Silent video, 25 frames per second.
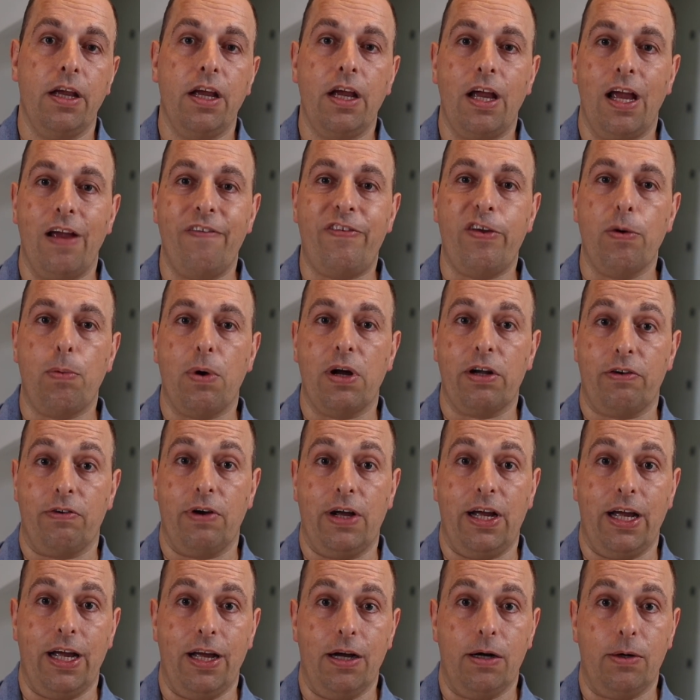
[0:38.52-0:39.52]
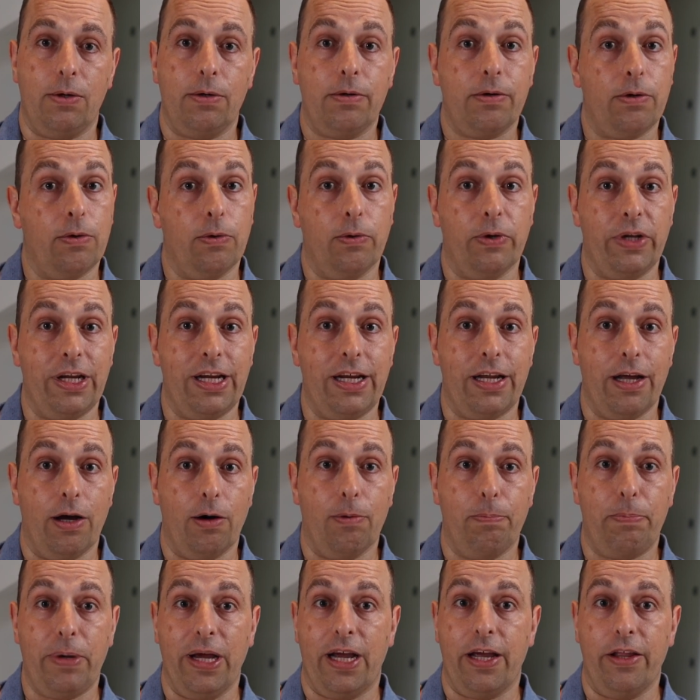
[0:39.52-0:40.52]
If you're wondering how, or need
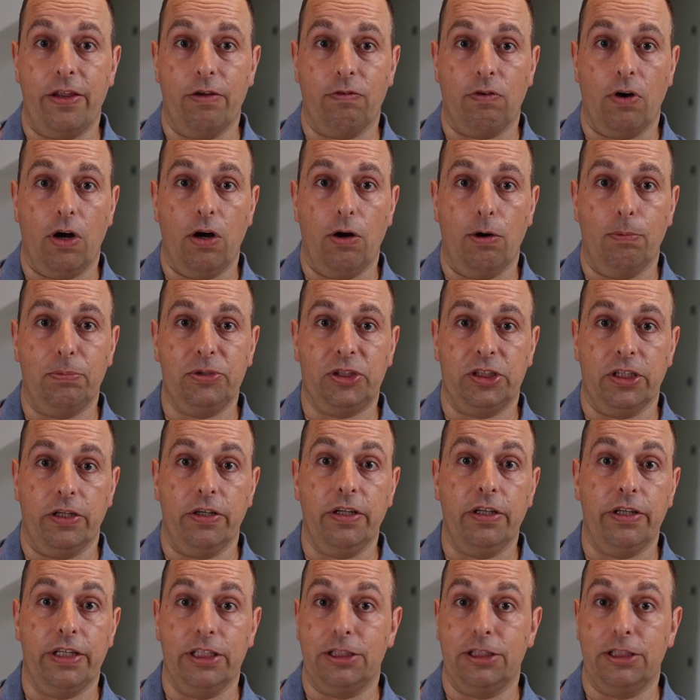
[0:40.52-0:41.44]
help picking the right option